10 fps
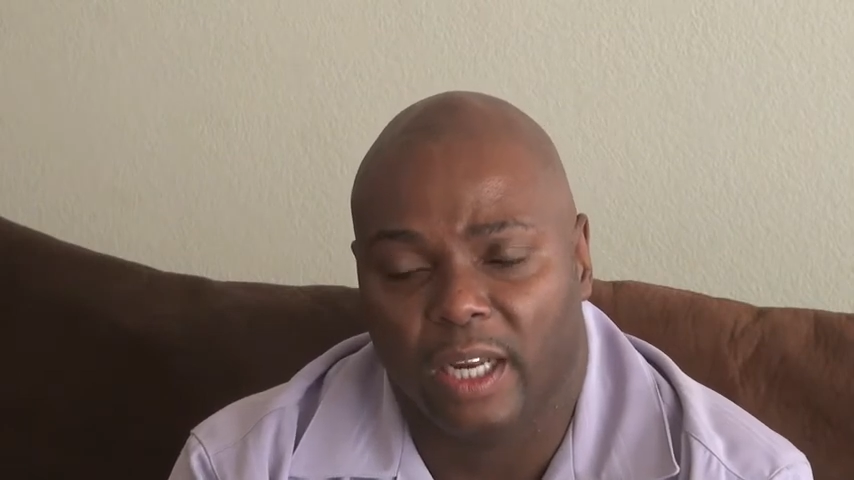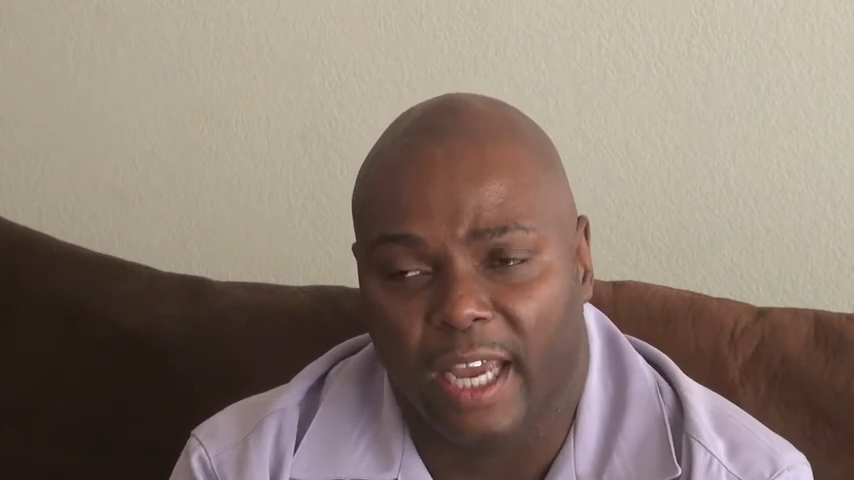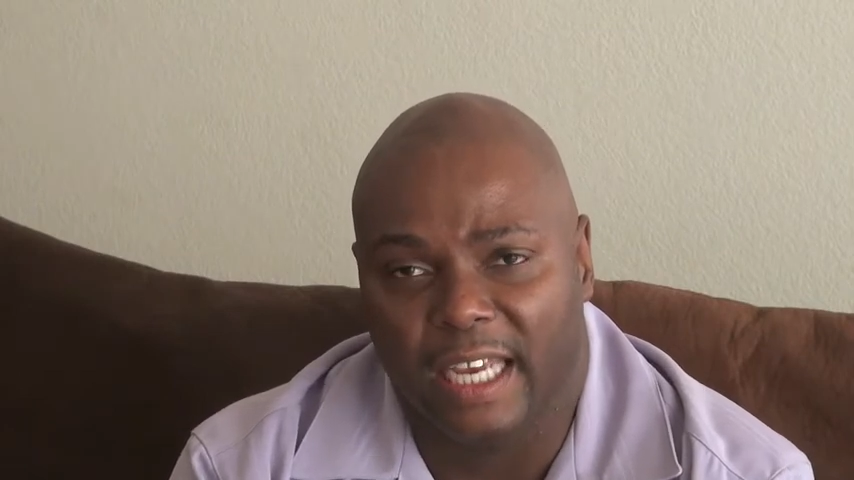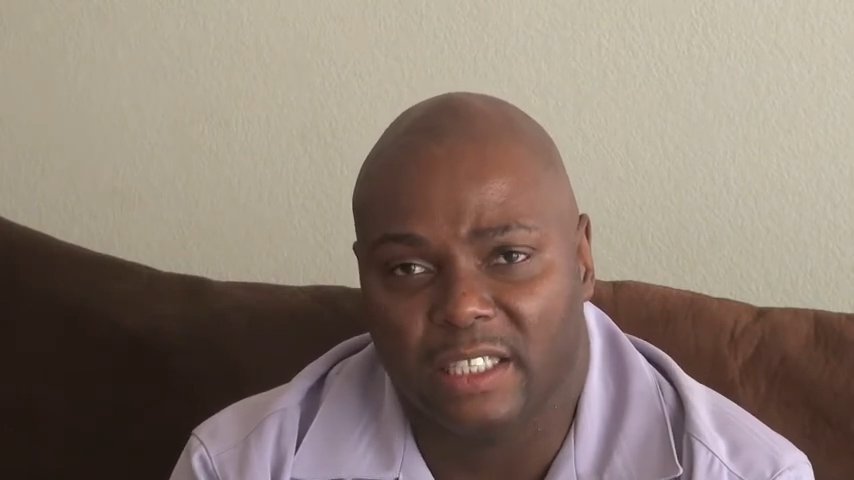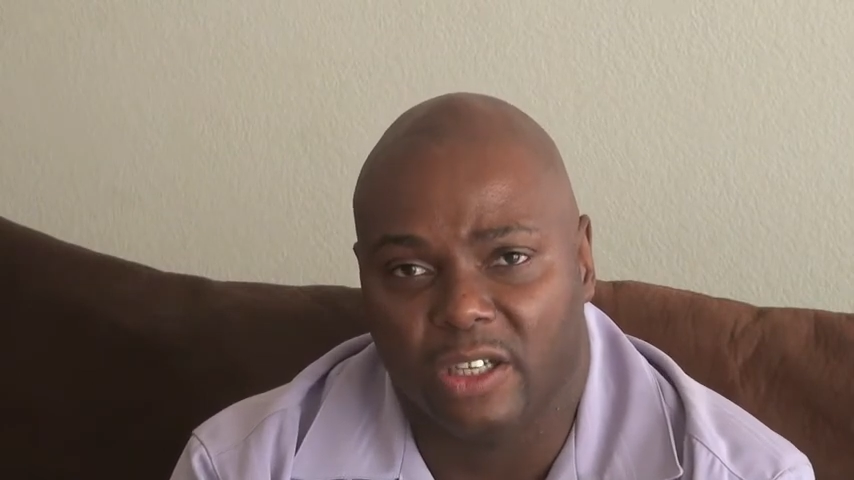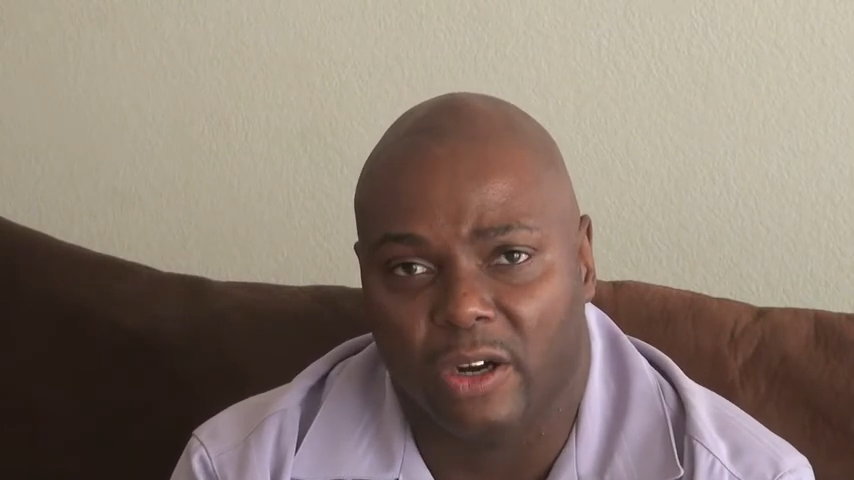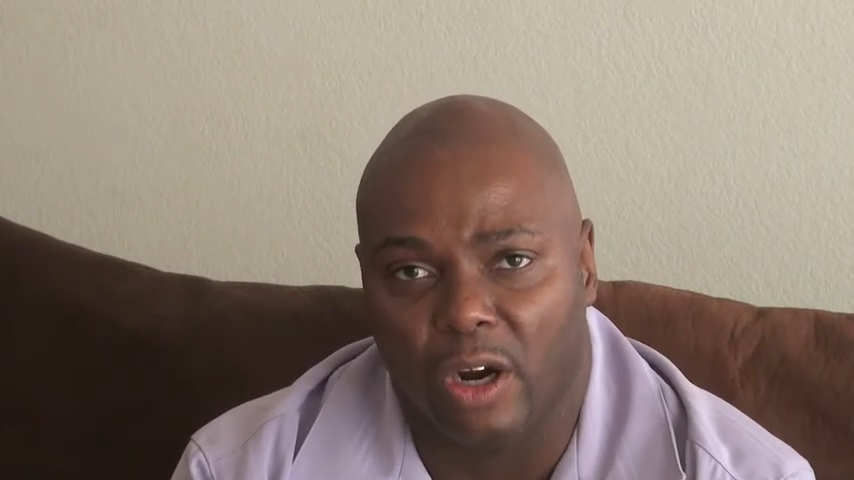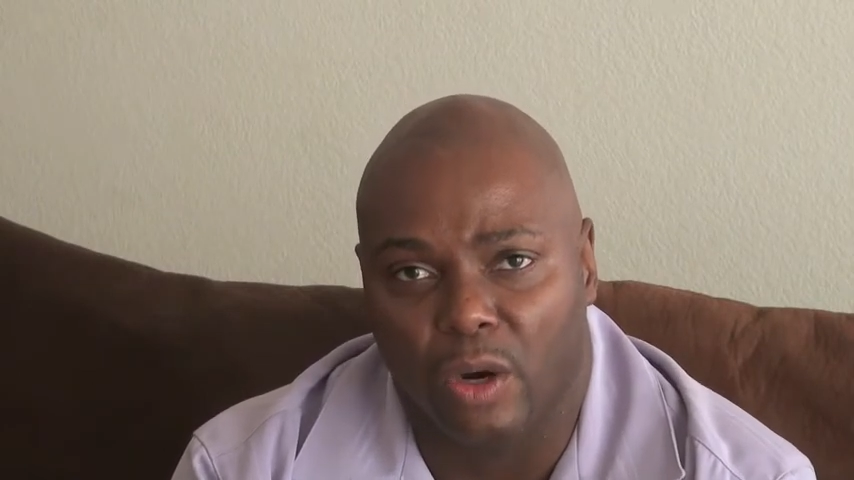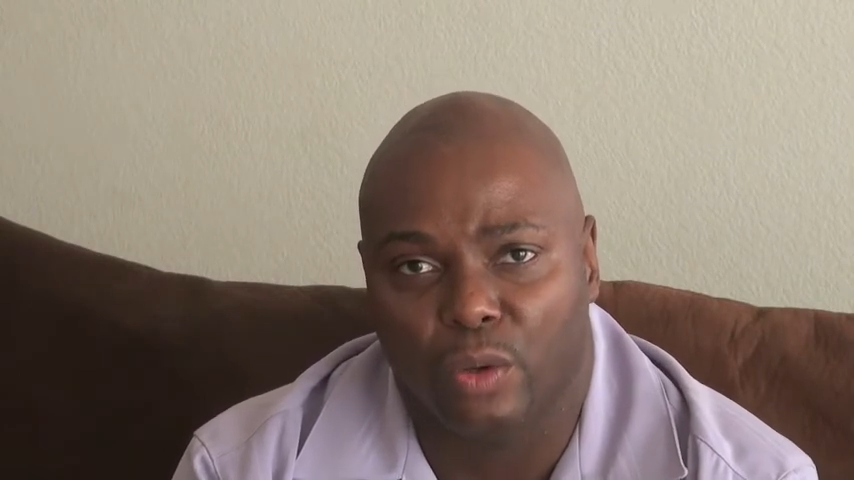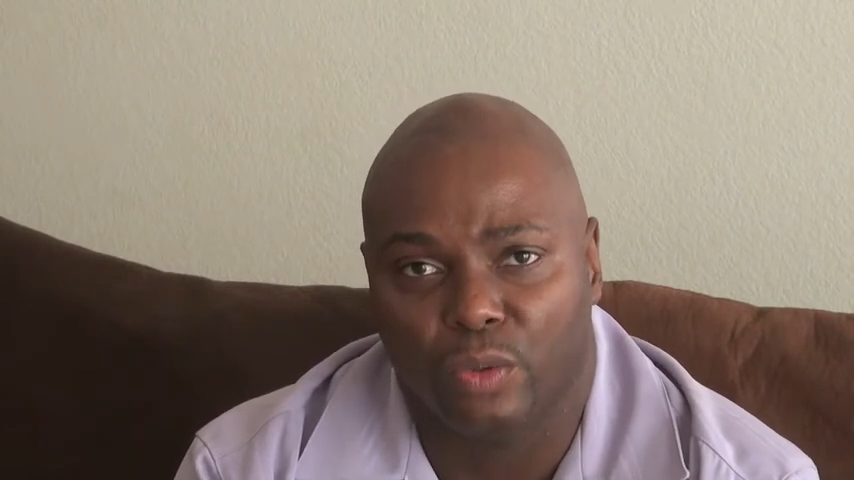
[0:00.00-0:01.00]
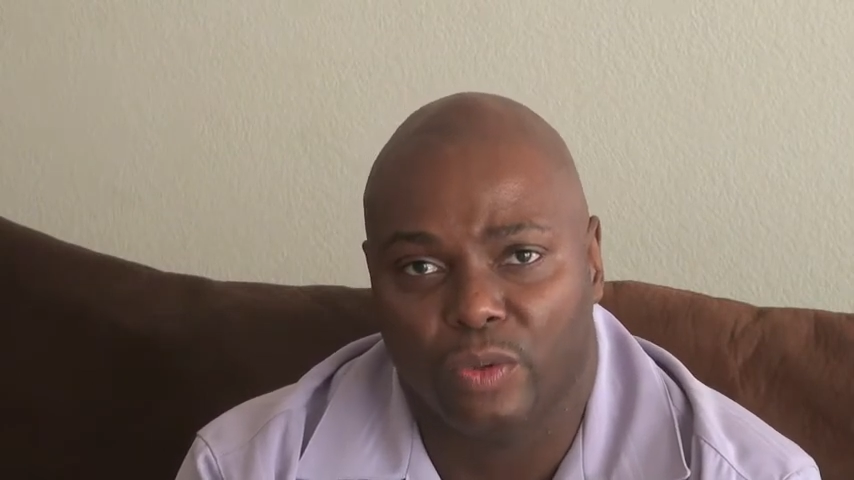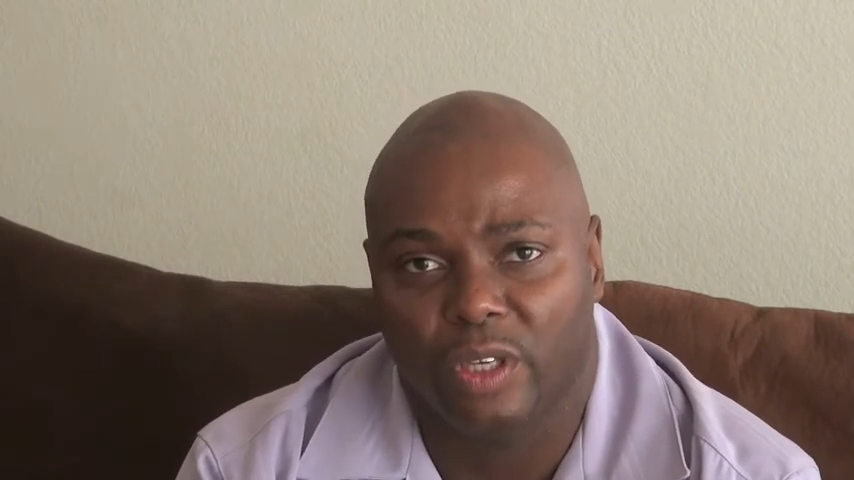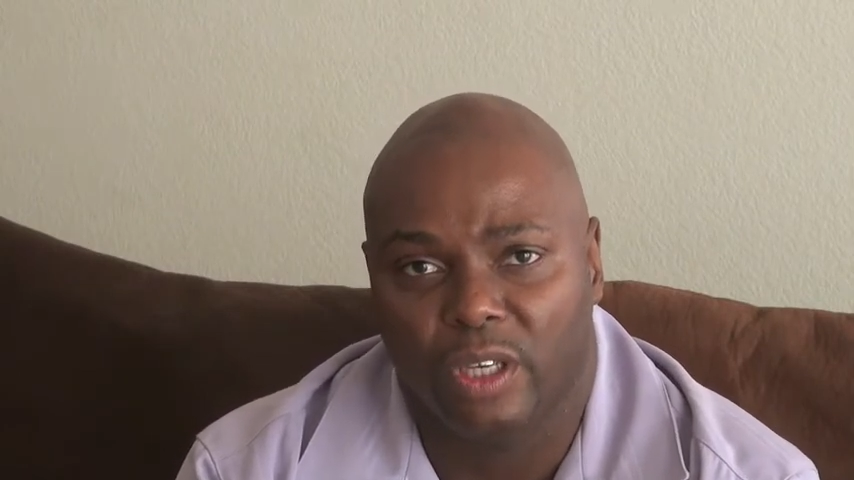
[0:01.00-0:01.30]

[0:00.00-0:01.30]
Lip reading: has their own